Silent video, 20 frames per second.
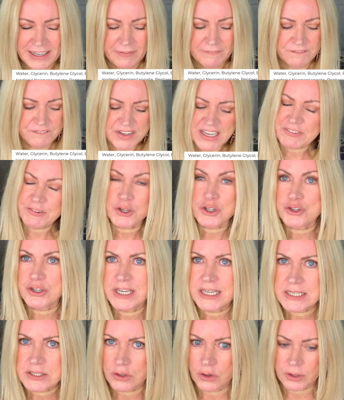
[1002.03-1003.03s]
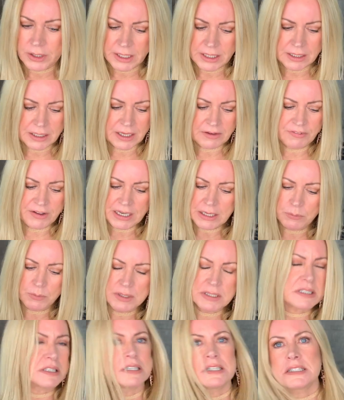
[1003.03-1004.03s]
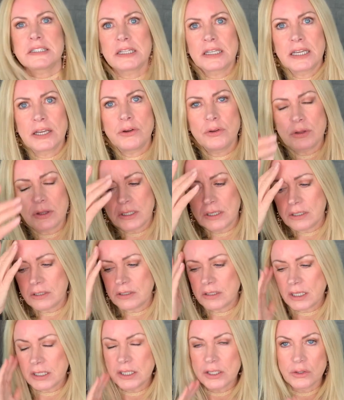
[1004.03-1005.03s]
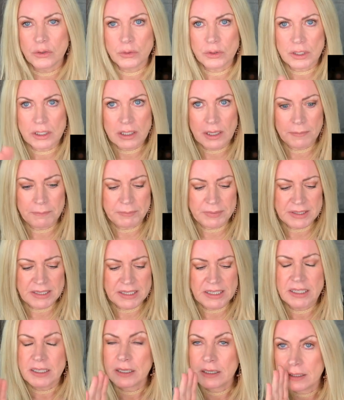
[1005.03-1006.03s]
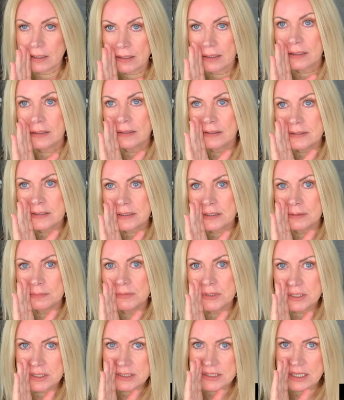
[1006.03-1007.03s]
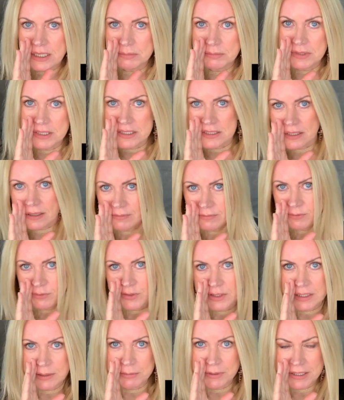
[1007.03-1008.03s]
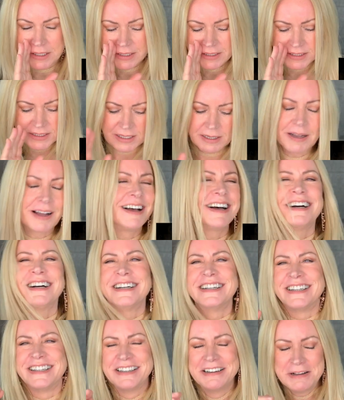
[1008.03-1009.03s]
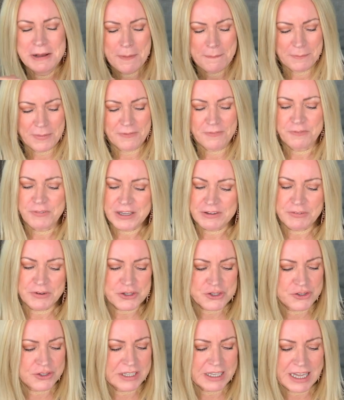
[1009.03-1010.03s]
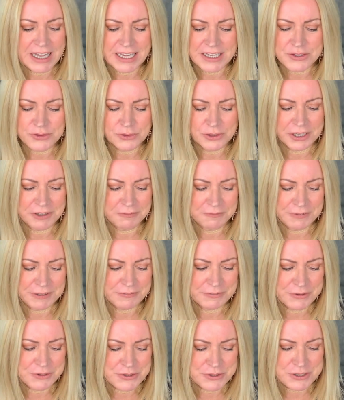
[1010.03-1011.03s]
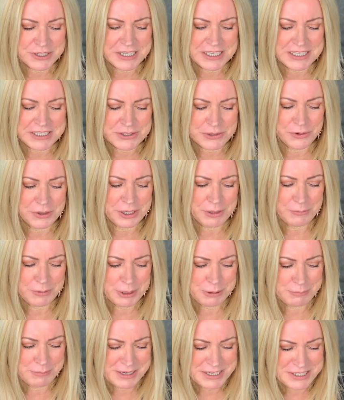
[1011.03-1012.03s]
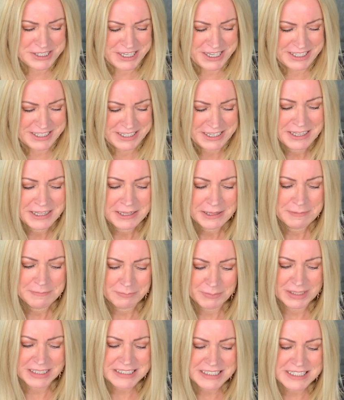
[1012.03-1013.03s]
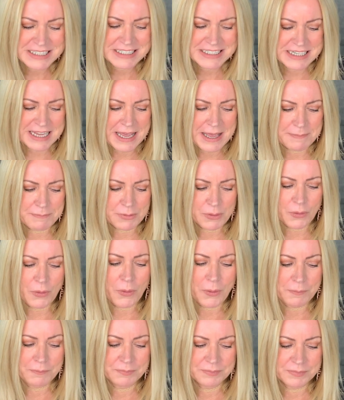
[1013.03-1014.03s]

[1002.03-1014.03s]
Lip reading: Fever Tree Tonic. If anyone's listening out there and you know the company, ask them to send me some freebies. But Fever Tree, I do love Fever Tree Tonic with my gin. But this has got